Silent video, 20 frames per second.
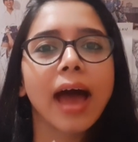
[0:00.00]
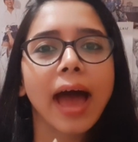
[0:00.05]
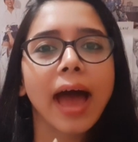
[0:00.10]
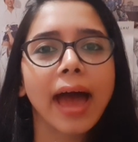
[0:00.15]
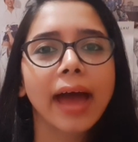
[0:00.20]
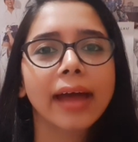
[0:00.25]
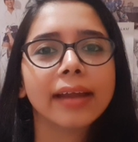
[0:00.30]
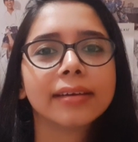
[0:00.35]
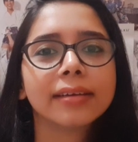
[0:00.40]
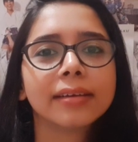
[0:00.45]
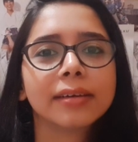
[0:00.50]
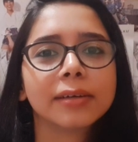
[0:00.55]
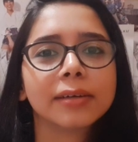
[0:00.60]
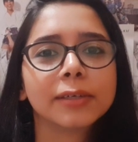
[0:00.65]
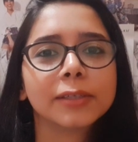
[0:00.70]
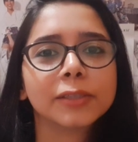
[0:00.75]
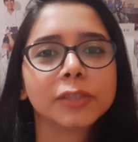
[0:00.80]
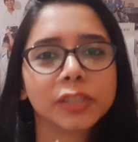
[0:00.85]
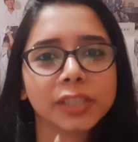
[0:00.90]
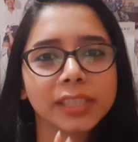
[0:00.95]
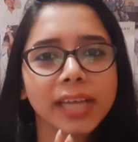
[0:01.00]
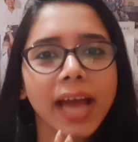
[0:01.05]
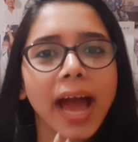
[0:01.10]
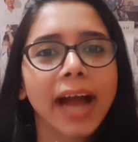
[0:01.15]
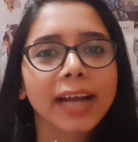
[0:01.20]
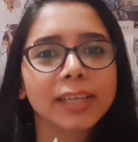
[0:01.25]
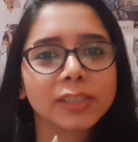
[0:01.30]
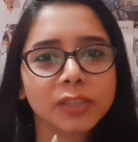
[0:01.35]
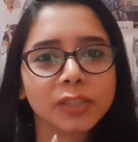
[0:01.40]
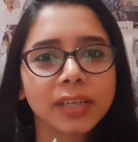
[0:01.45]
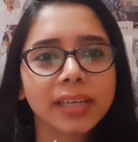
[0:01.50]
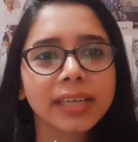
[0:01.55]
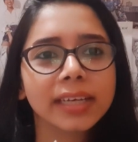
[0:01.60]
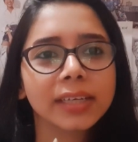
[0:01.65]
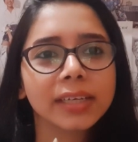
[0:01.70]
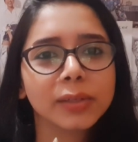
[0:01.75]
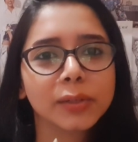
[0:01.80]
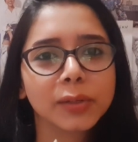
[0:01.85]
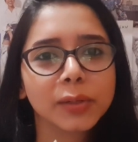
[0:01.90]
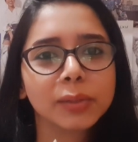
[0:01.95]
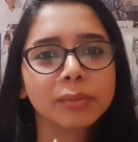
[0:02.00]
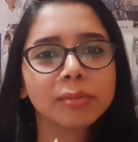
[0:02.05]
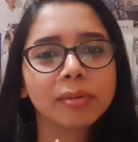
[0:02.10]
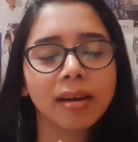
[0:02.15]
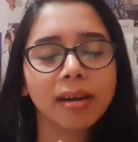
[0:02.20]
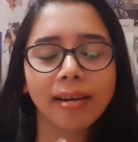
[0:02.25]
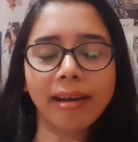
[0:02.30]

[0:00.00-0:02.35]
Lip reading: and she actually, you know,